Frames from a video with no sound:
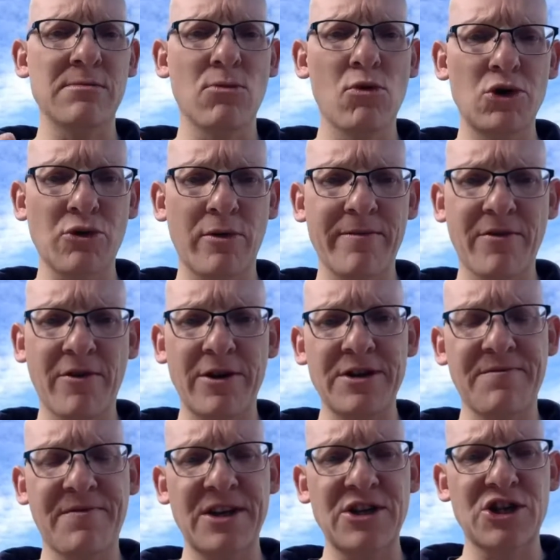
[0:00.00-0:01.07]
more joint
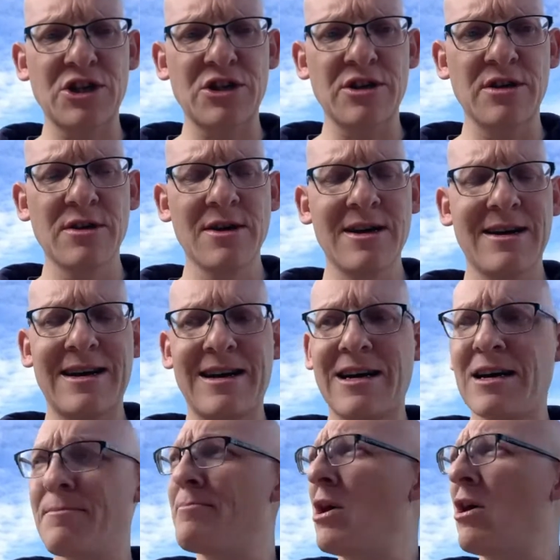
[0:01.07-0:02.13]
venture
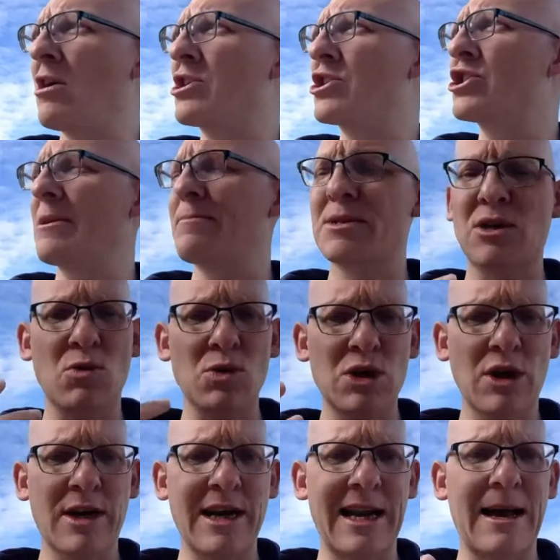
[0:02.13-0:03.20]
partnerships and also
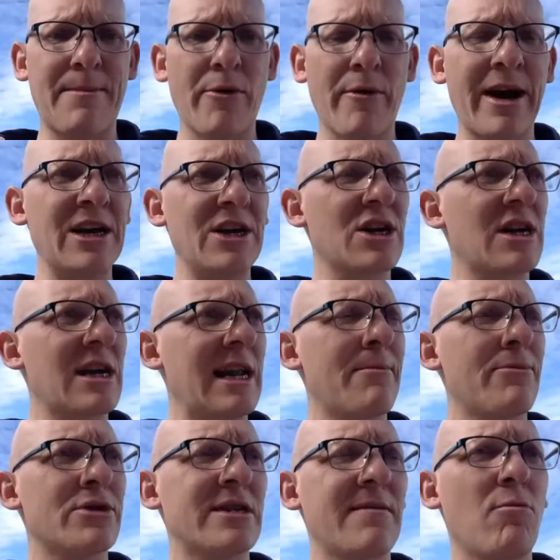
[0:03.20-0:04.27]

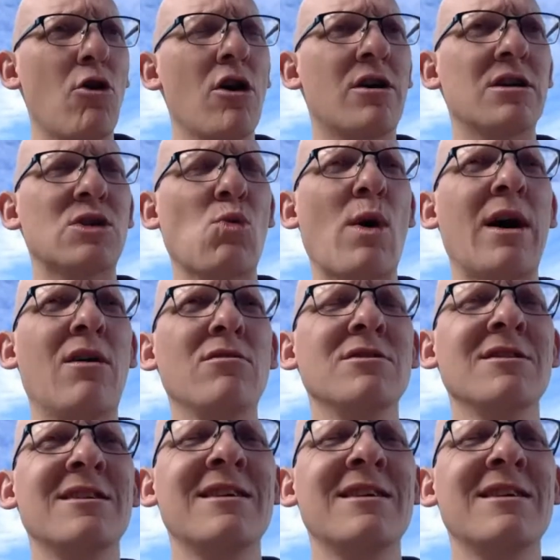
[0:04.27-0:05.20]
collaborative work as well.